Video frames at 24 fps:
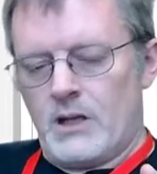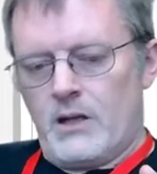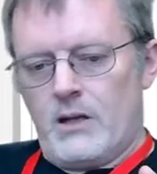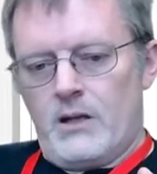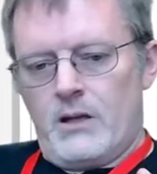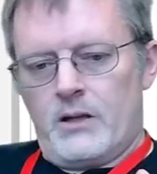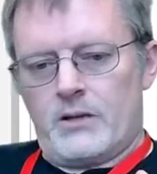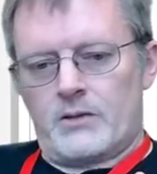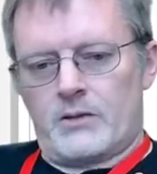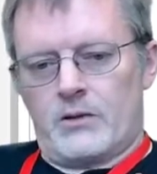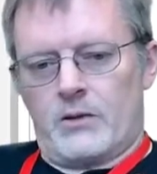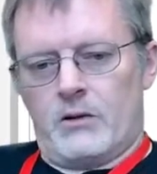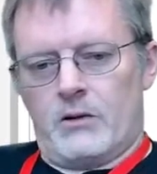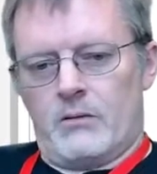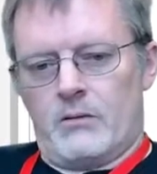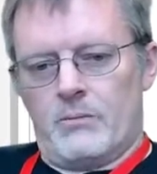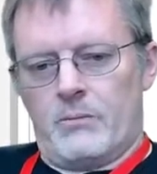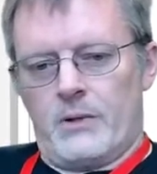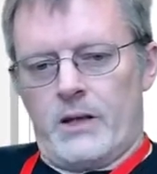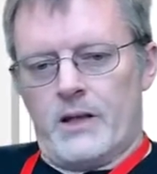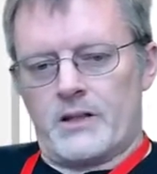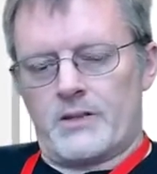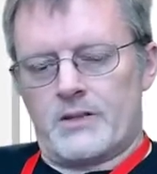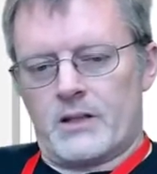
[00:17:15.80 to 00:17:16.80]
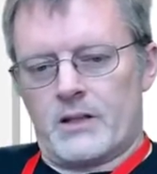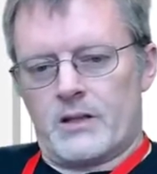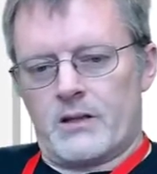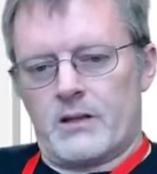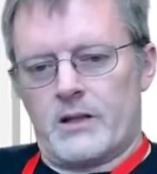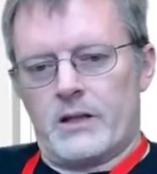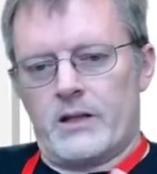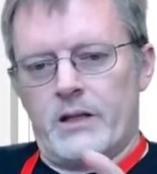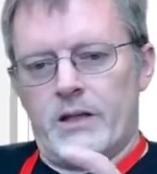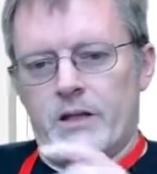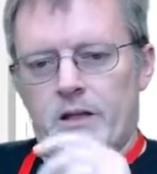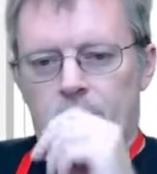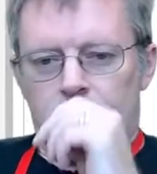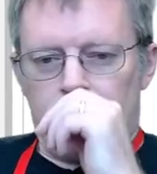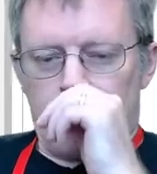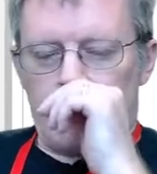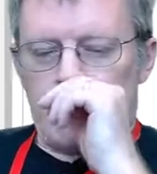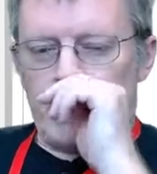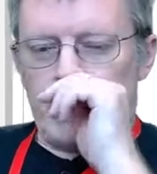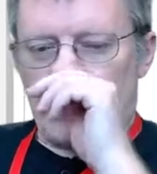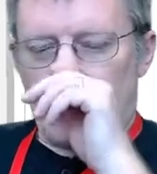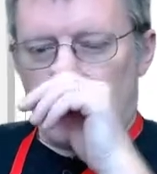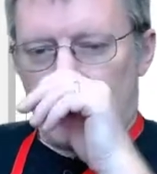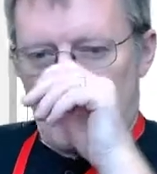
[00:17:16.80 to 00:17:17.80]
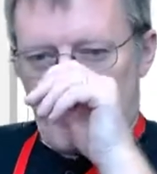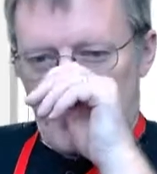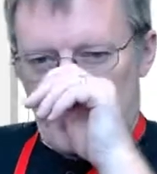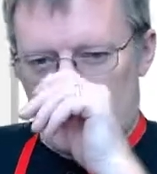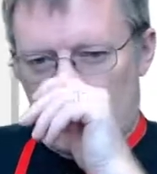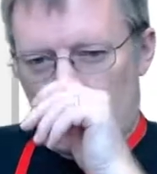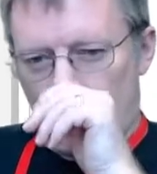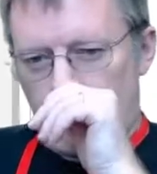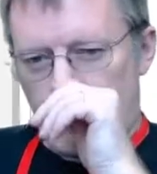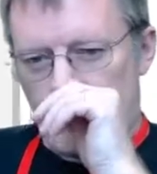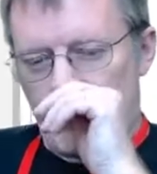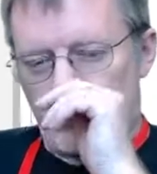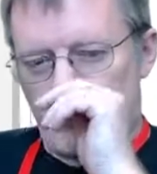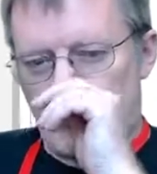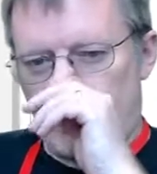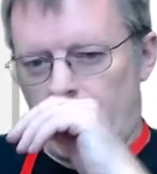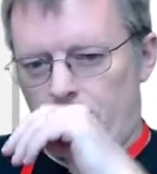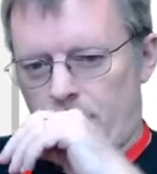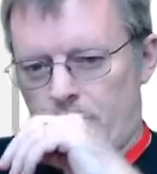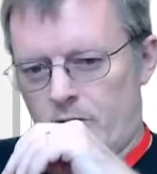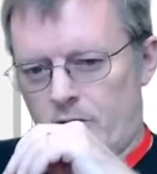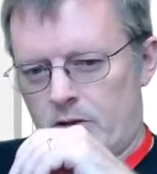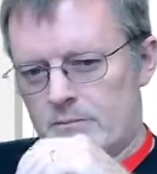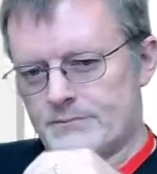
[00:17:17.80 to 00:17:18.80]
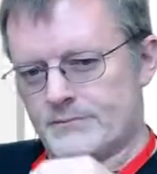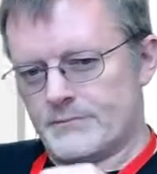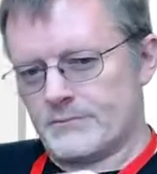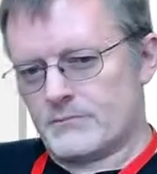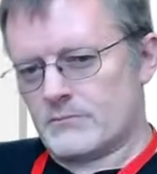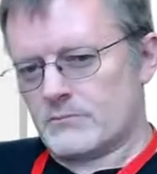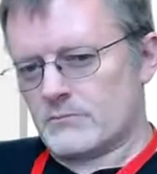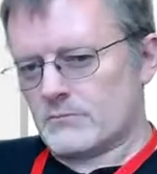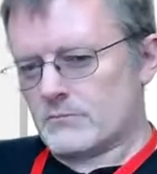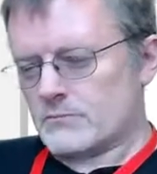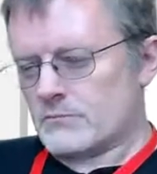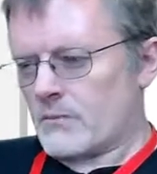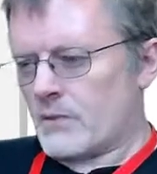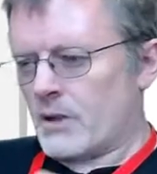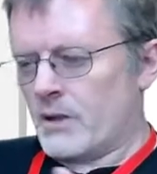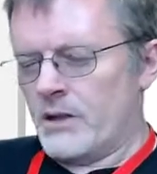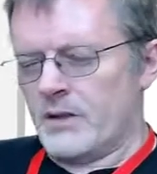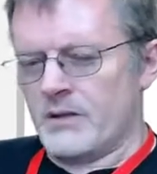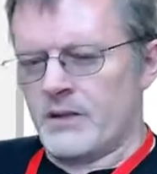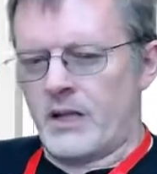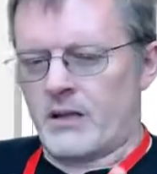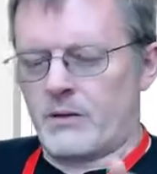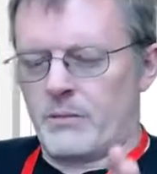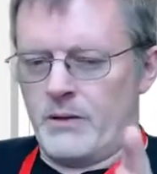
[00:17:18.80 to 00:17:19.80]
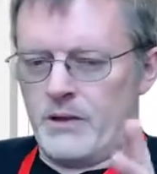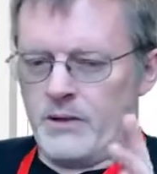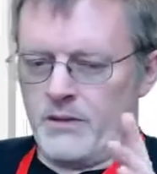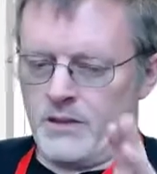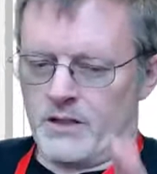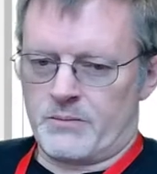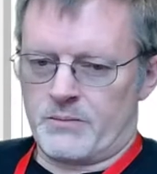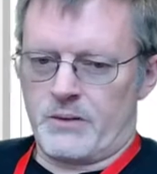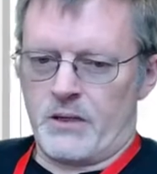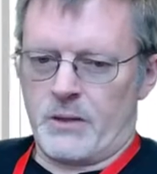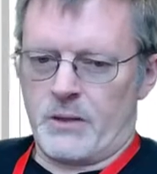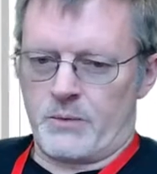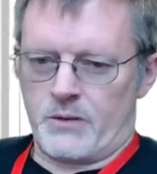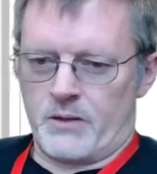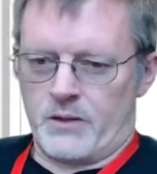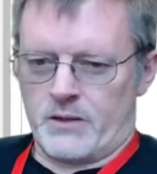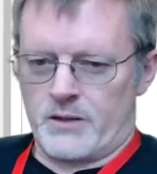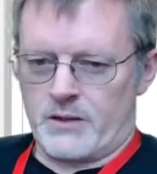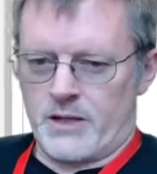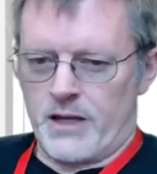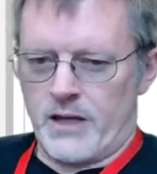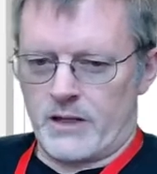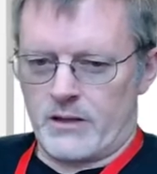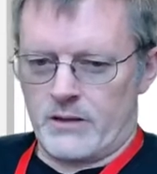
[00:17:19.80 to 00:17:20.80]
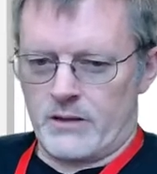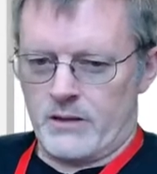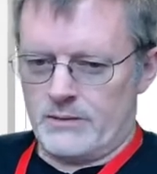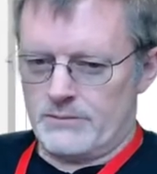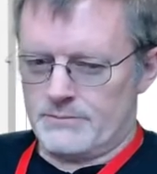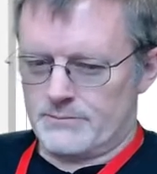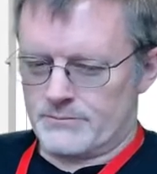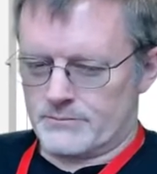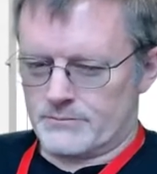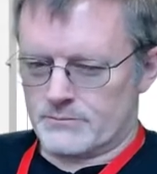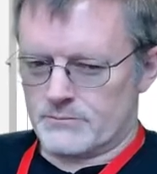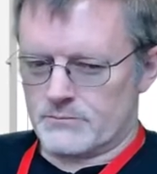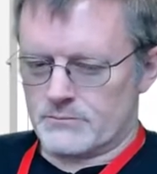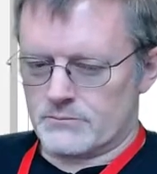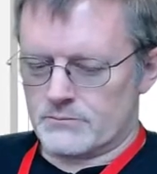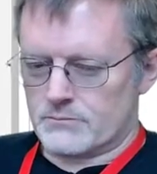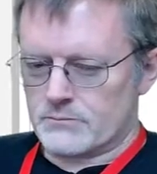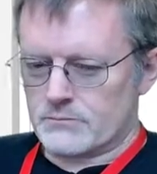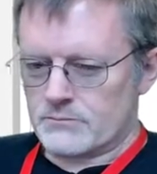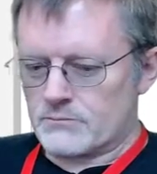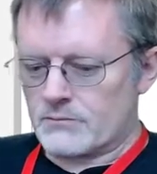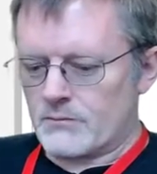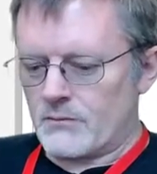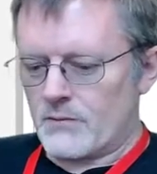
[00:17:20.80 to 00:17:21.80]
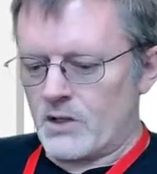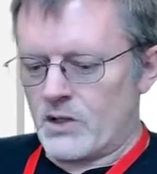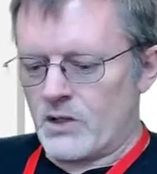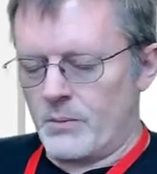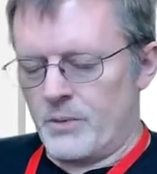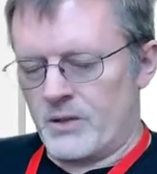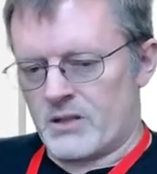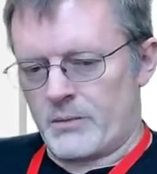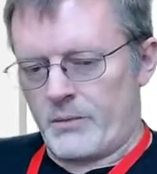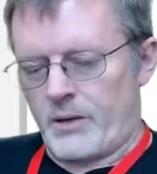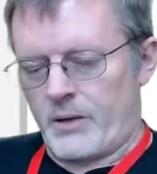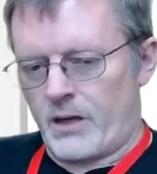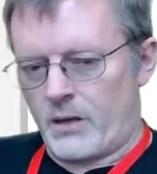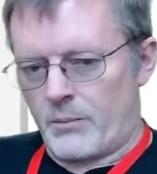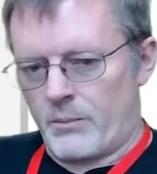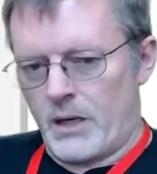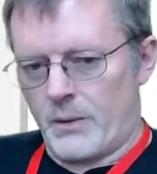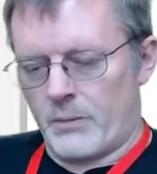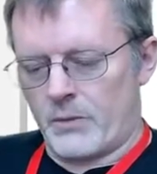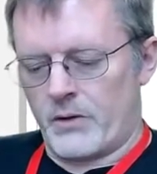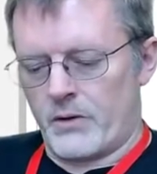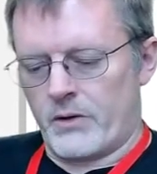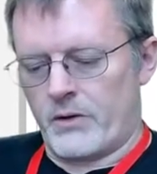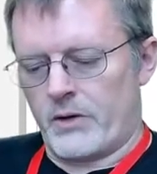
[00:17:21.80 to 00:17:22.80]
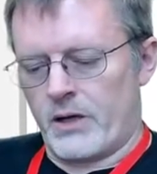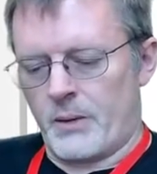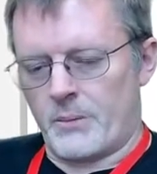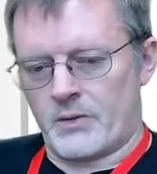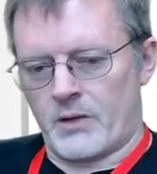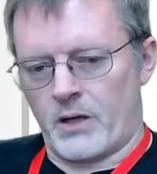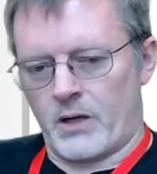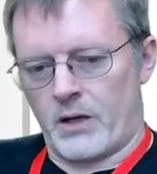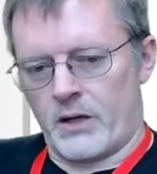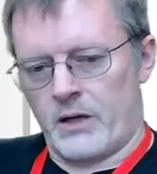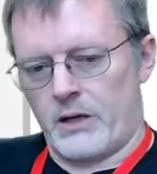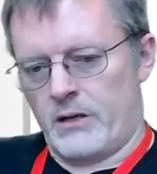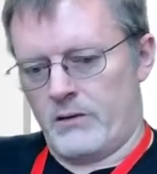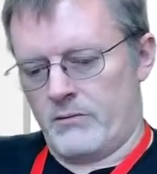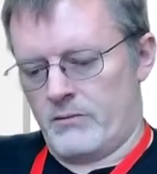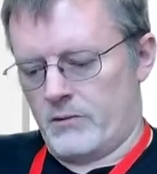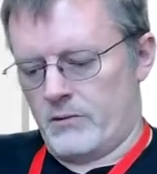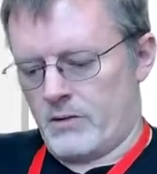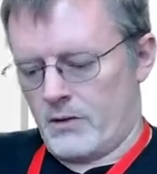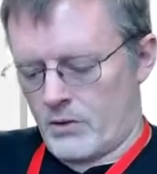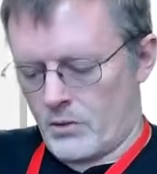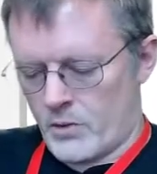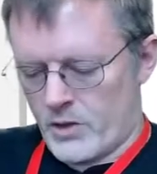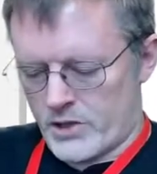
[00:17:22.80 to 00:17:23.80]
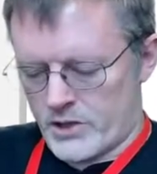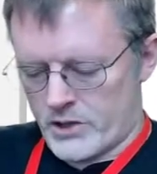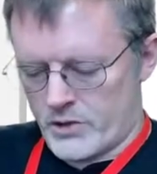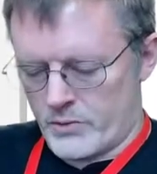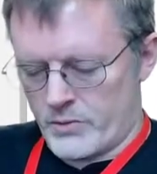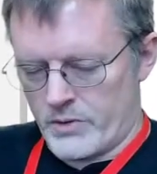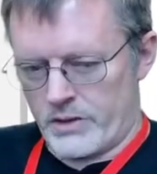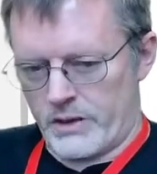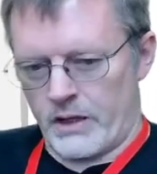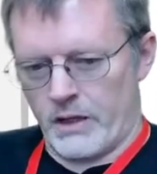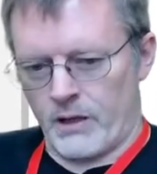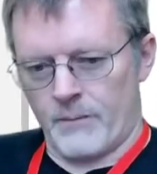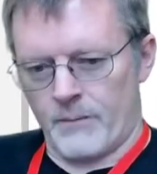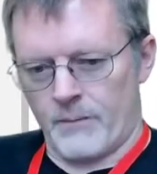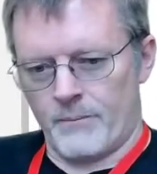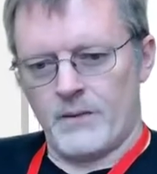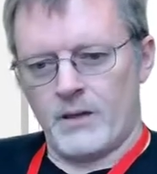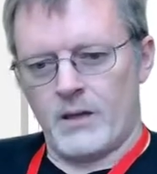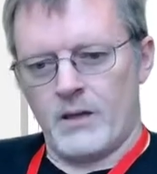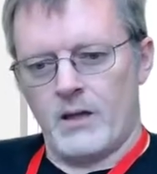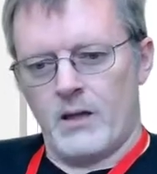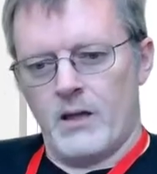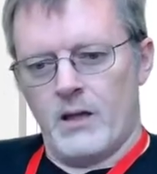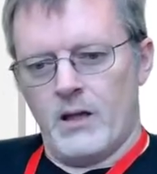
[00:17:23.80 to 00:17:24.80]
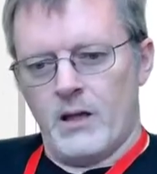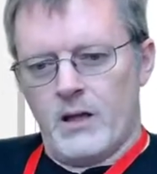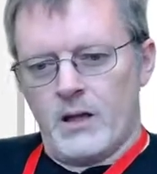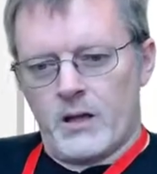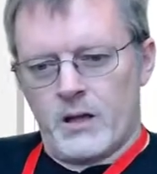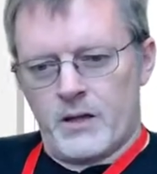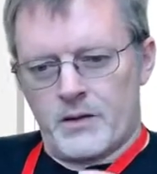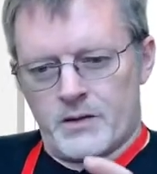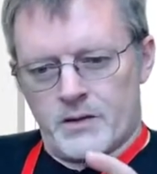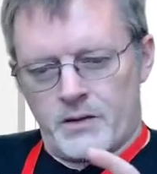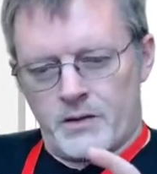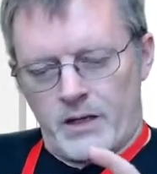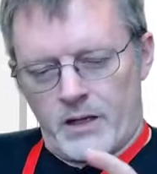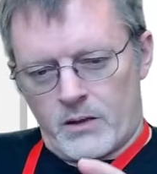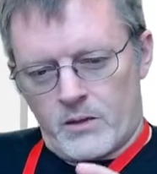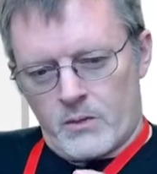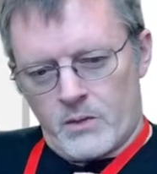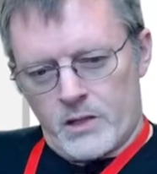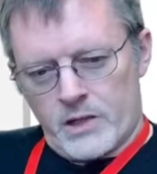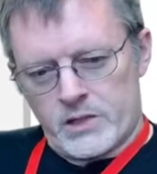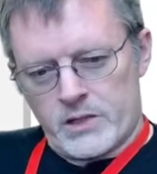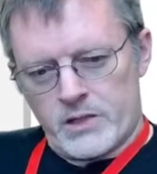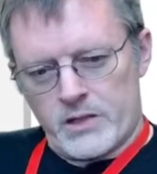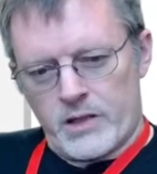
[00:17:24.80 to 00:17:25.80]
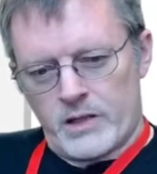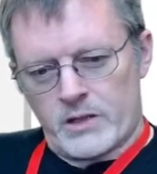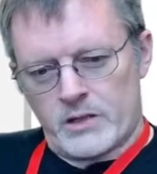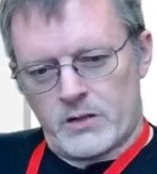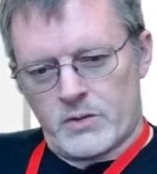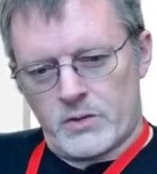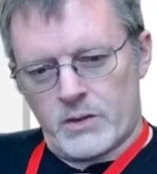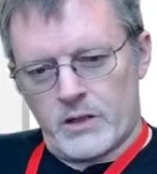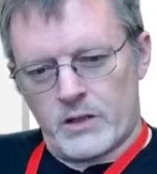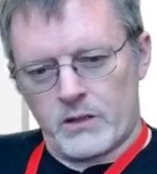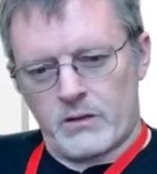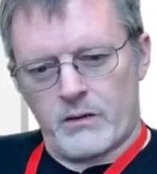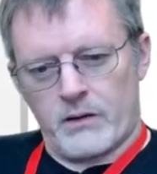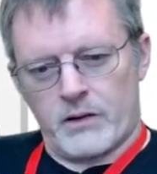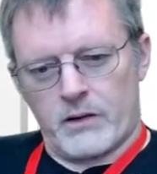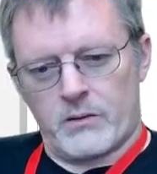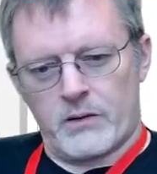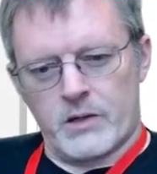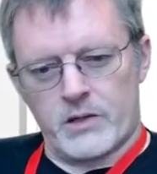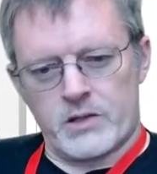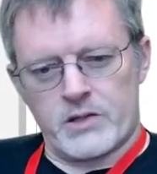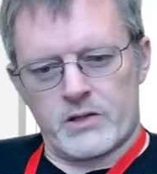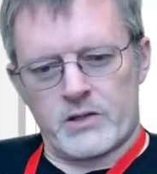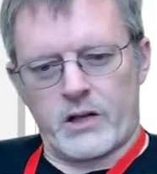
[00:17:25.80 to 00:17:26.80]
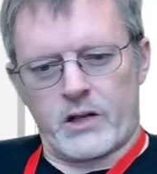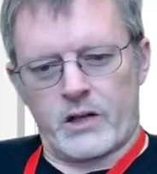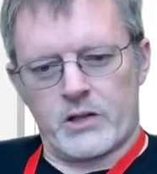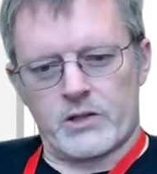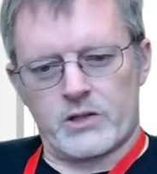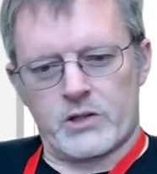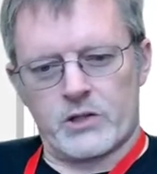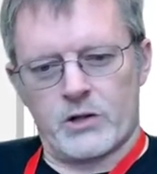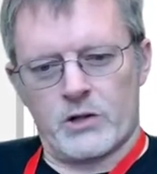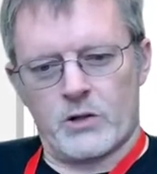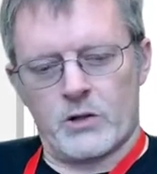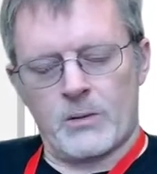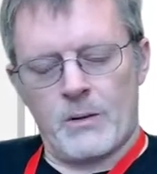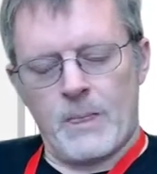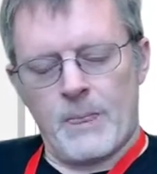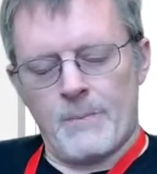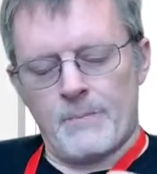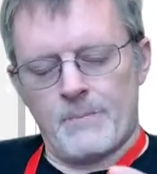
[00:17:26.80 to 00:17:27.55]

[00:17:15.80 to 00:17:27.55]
So basically, you're going to be showing me this paper. It doesn't have to be this paper exactly. It could be some other paper with your names on it and the question written out. Because it's that question that's critical. That question's got to show,